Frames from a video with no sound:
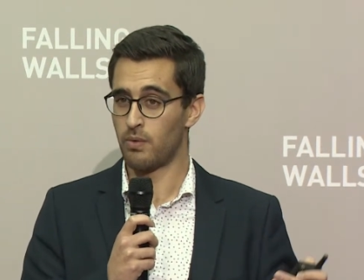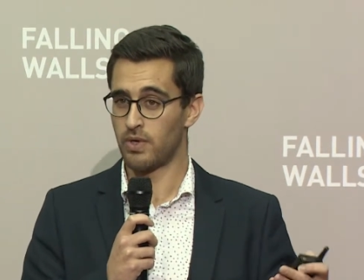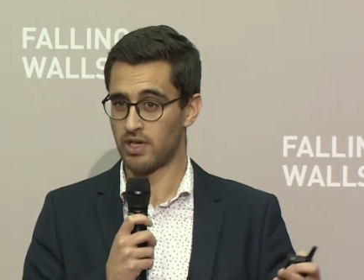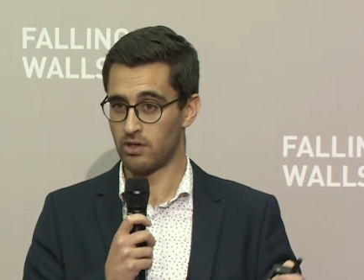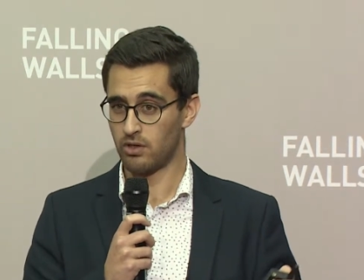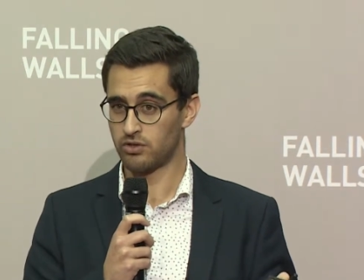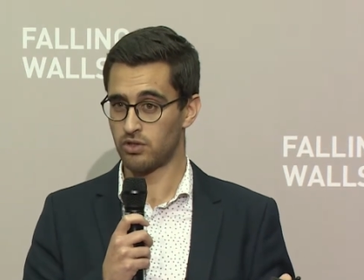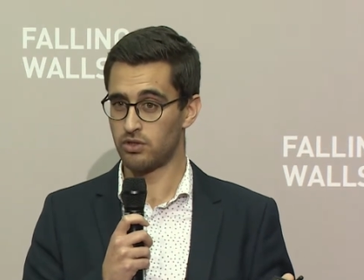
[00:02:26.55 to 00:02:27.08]
We
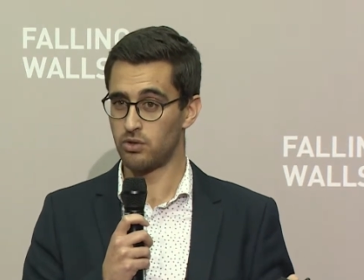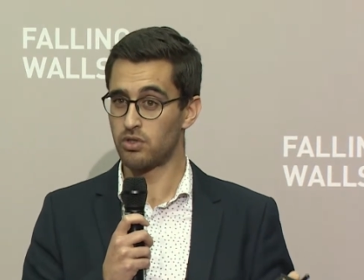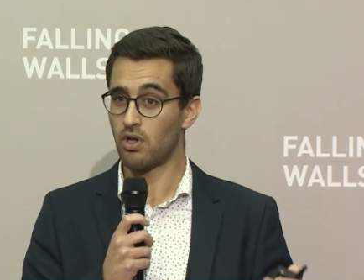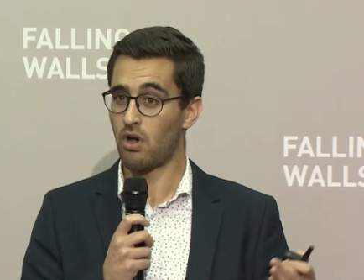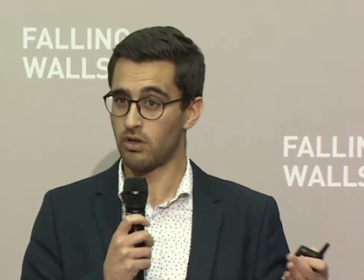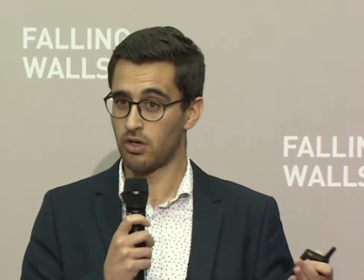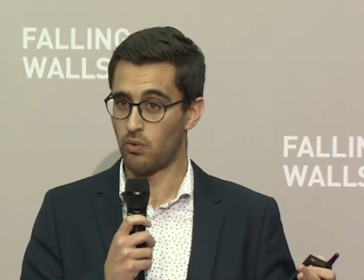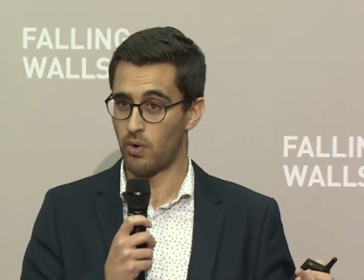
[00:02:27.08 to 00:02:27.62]
can also
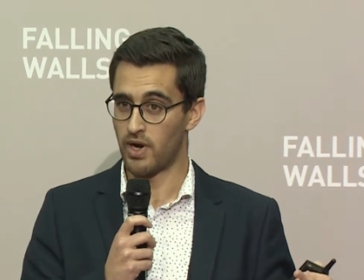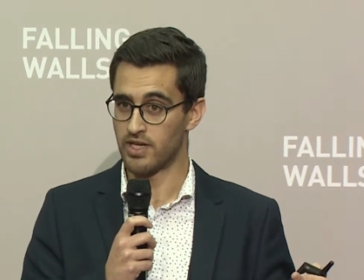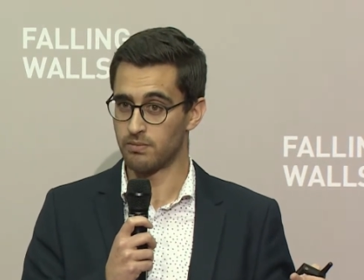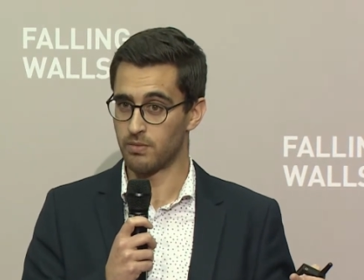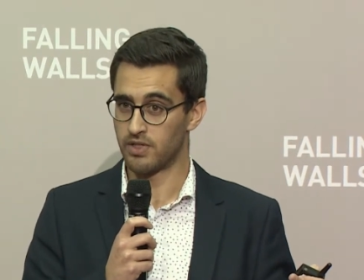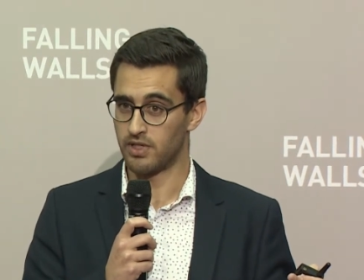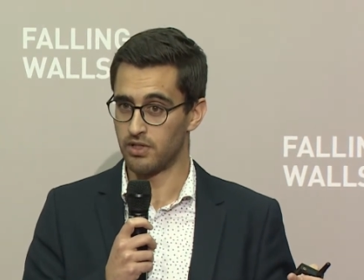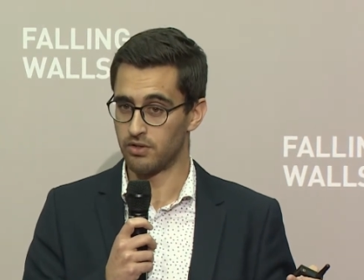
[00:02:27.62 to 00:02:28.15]
use other
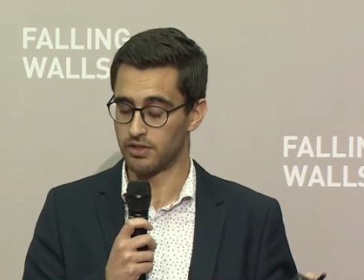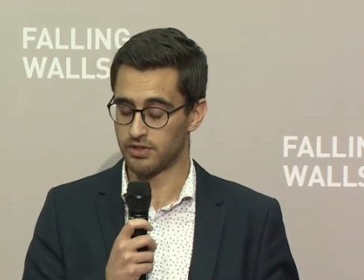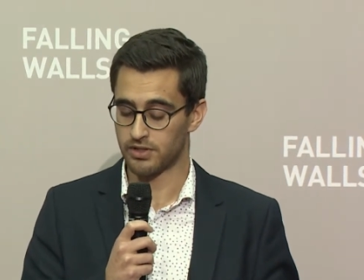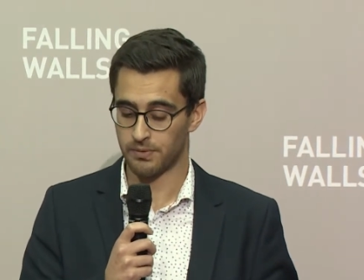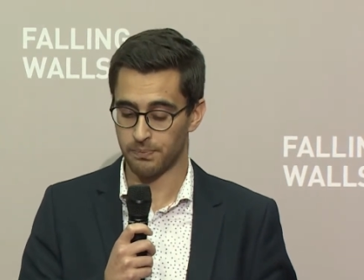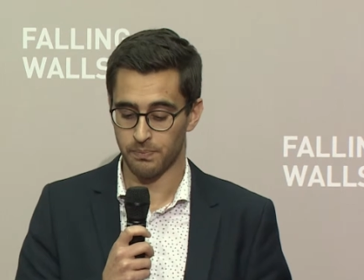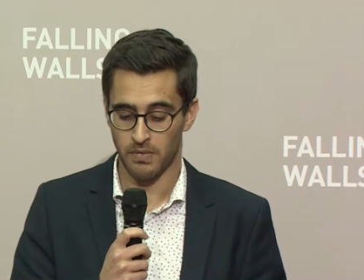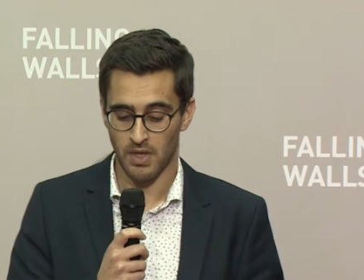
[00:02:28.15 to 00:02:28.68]
waste
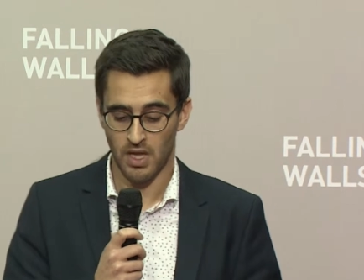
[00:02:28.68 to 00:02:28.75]
materials,